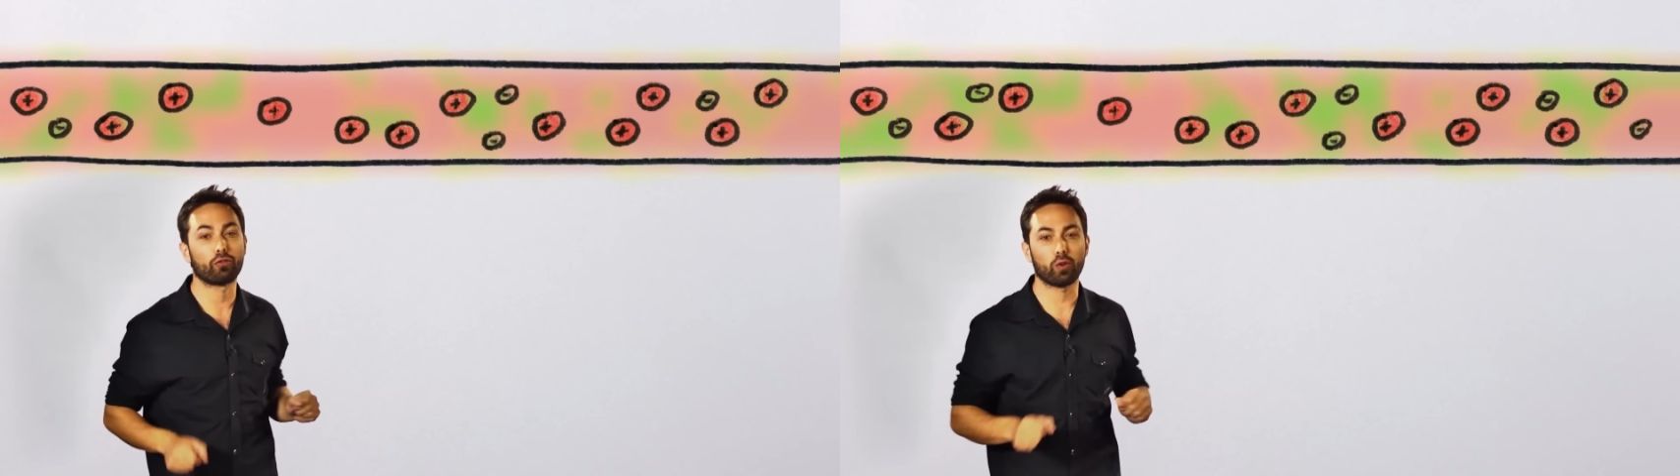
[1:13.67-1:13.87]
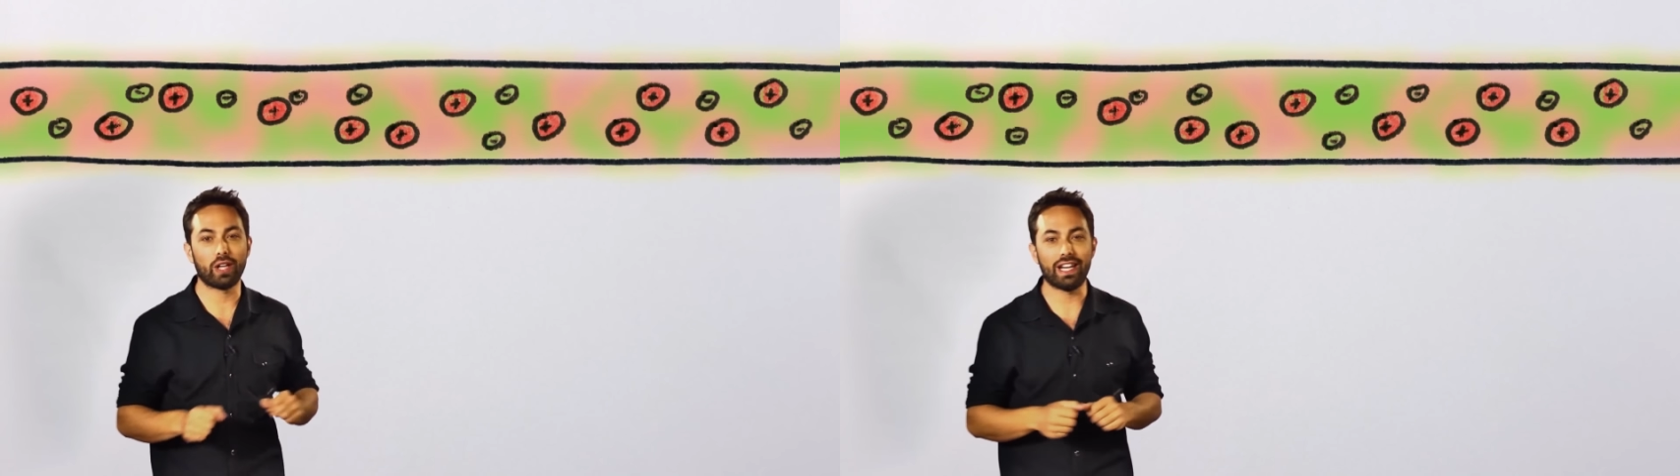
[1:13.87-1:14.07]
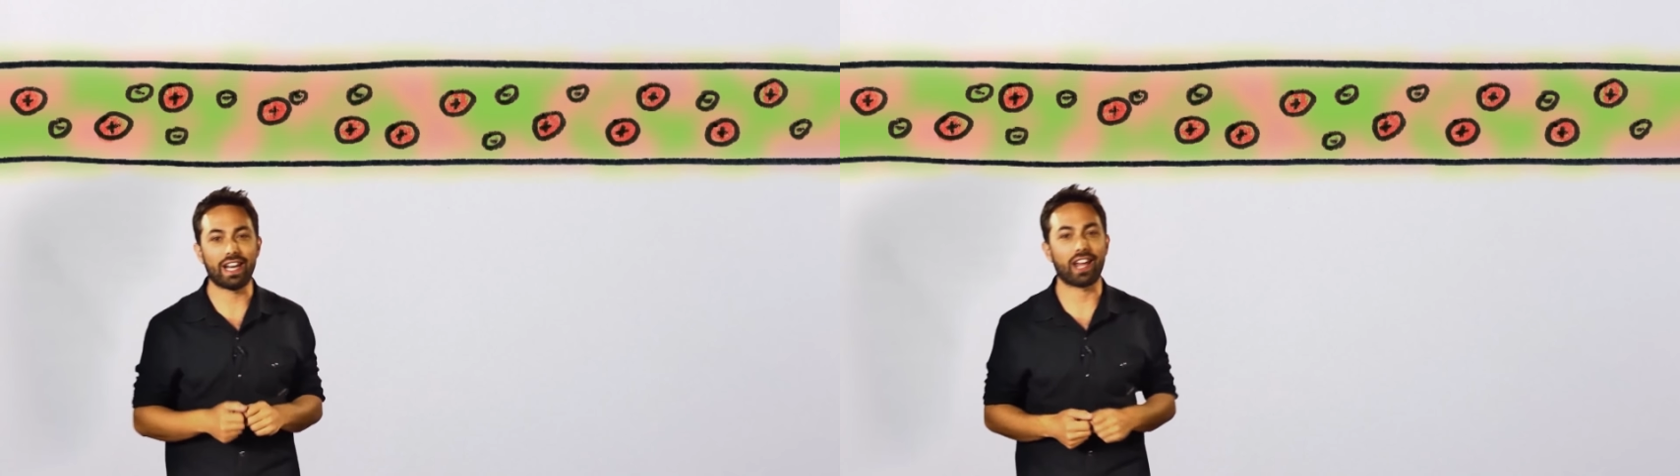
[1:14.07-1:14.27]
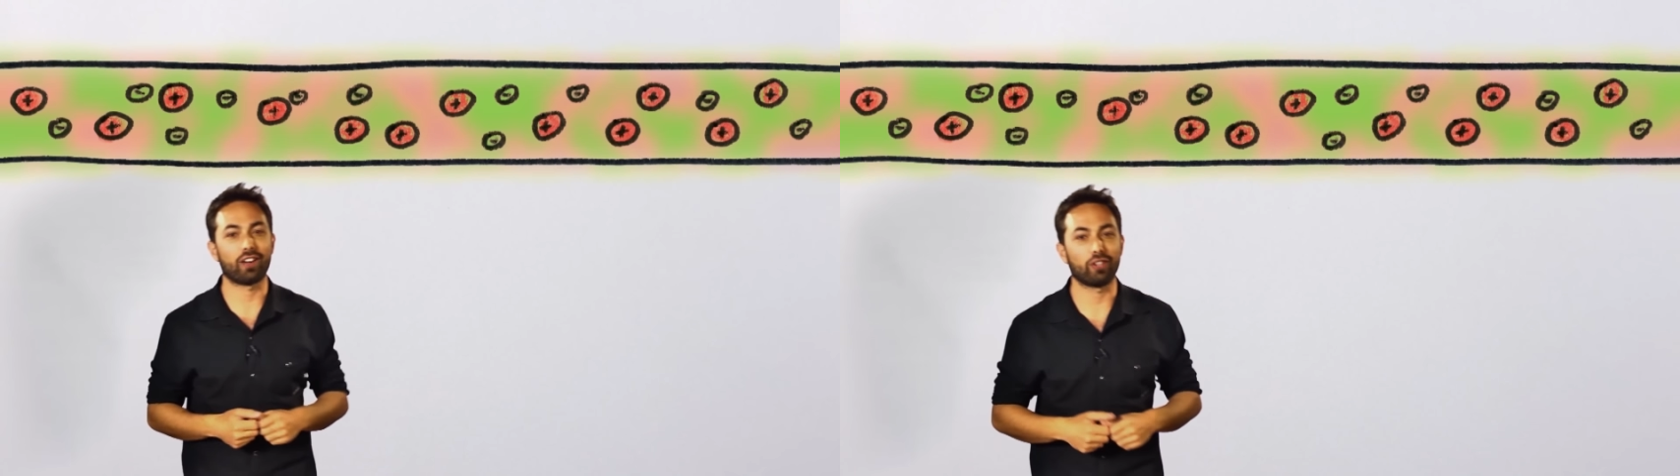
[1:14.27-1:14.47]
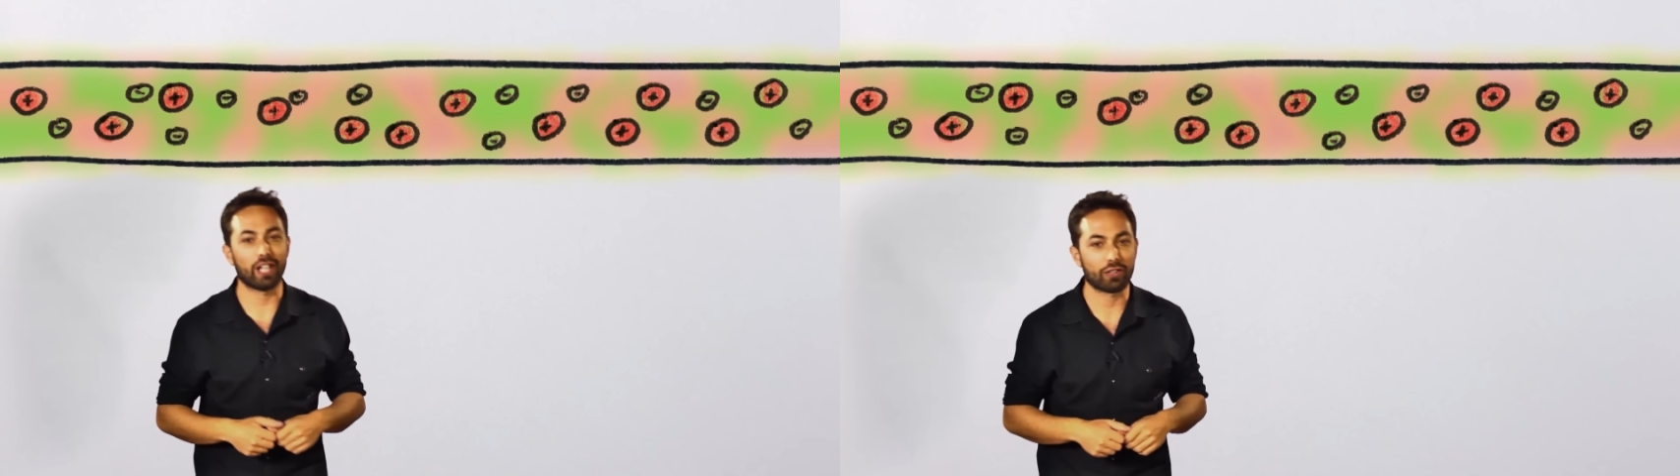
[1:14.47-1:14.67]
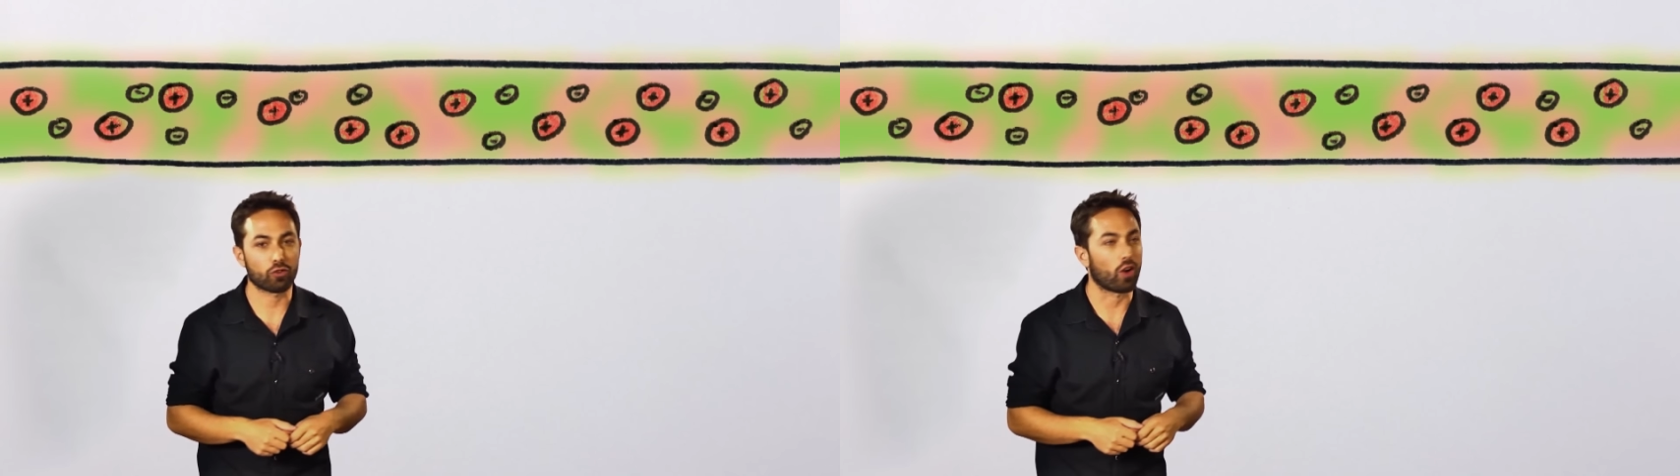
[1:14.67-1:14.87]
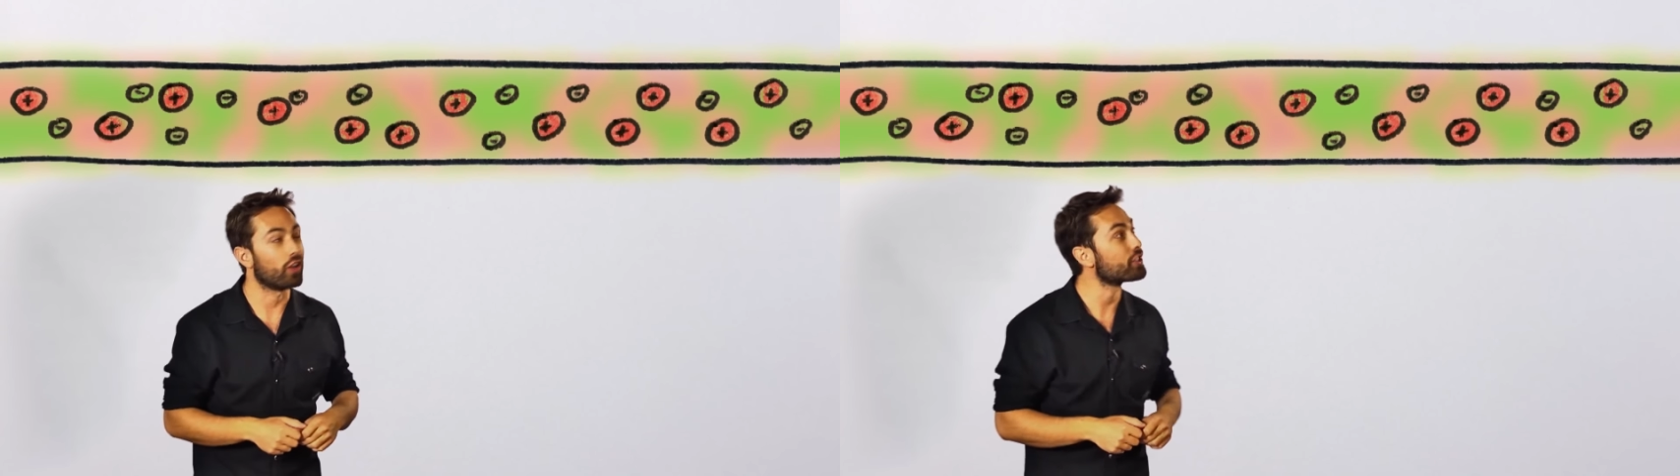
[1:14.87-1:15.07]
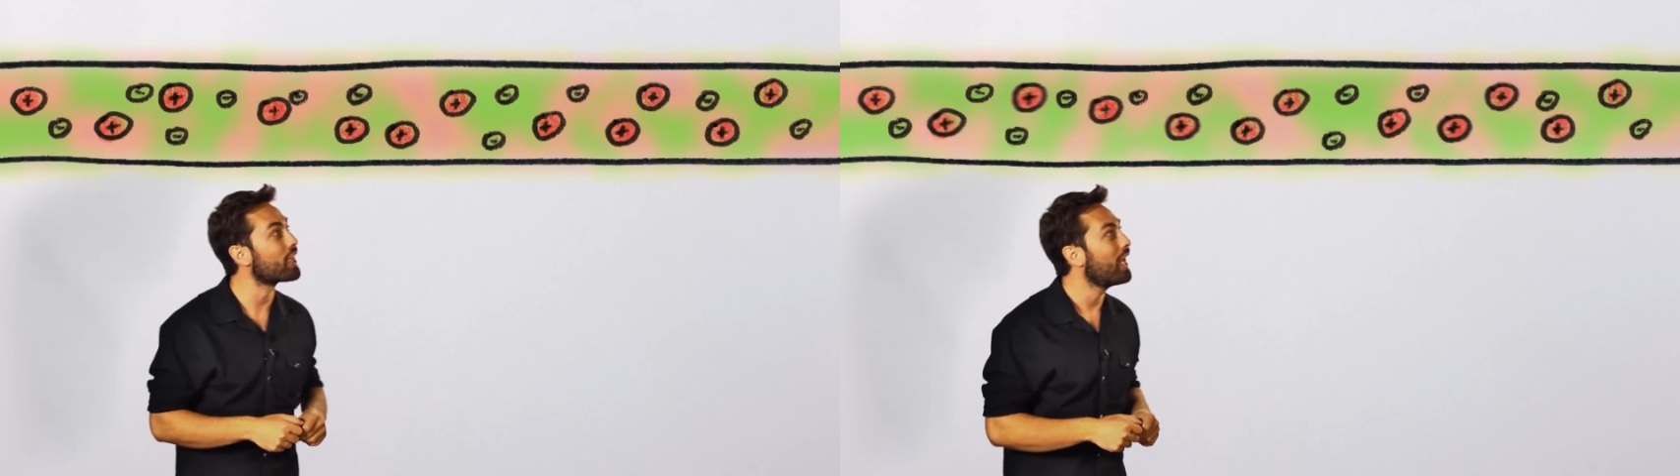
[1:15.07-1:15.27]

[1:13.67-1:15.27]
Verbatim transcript: free negative electrons.